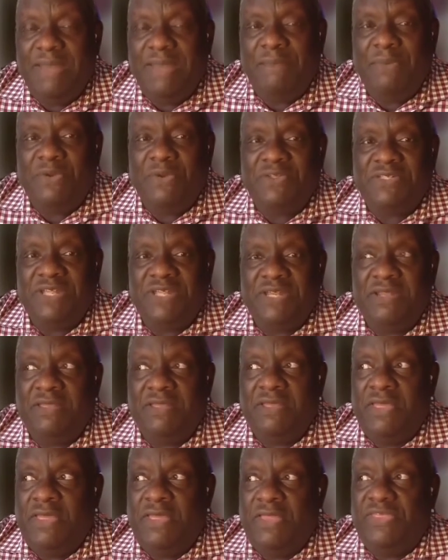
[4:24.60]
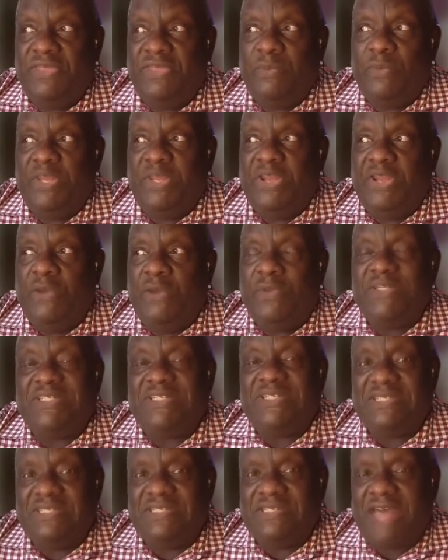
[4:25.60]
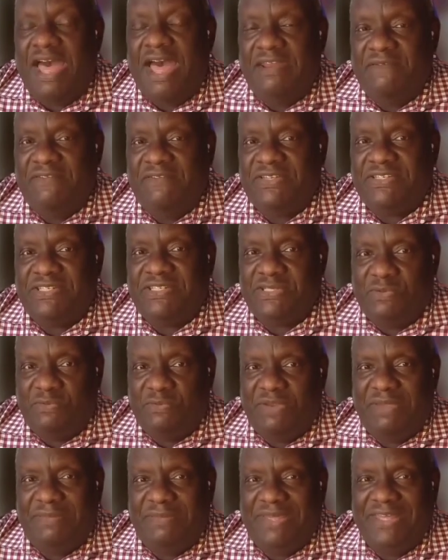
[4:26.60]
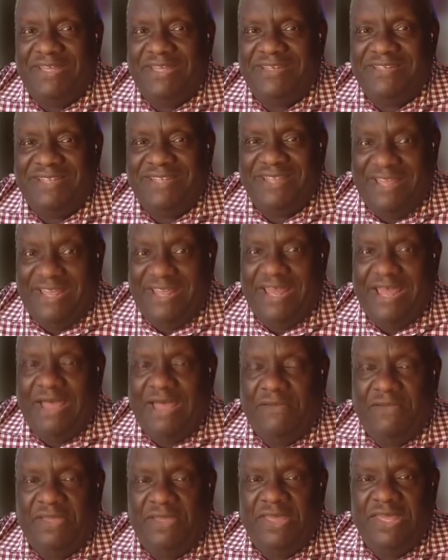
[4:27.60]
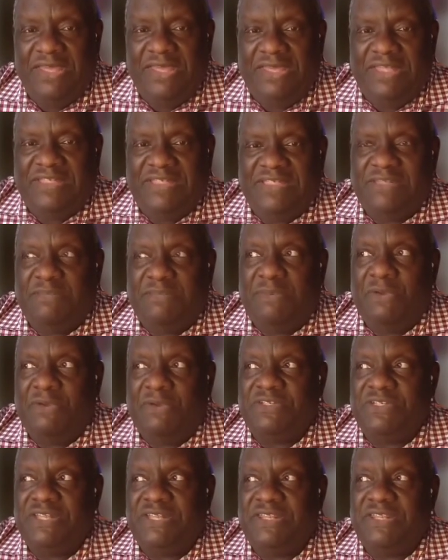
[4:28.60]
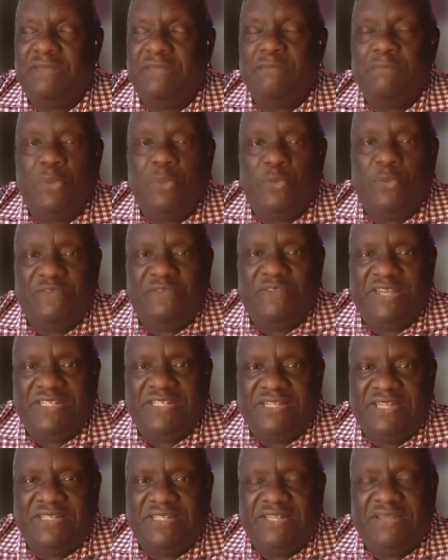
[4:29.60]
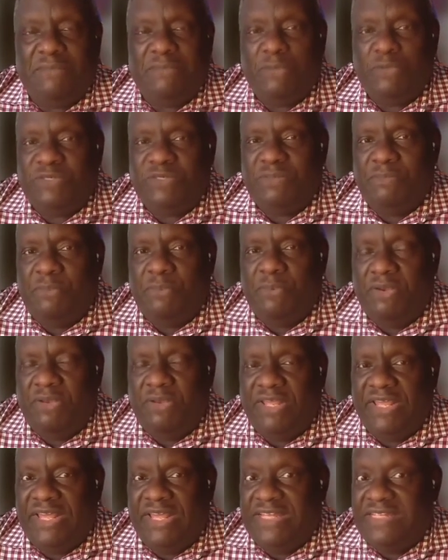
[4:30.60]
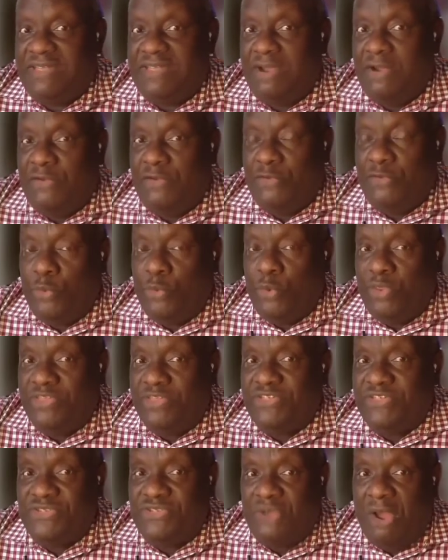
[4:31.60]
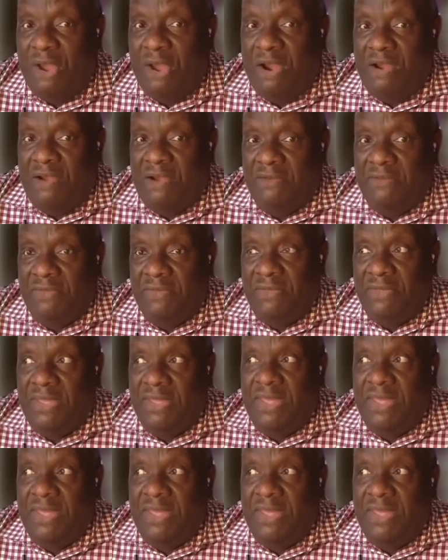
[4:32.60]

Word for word: that person that we know is inside of us screaming to get out. It's the person that motivates us. And most importantly, it's our North Star.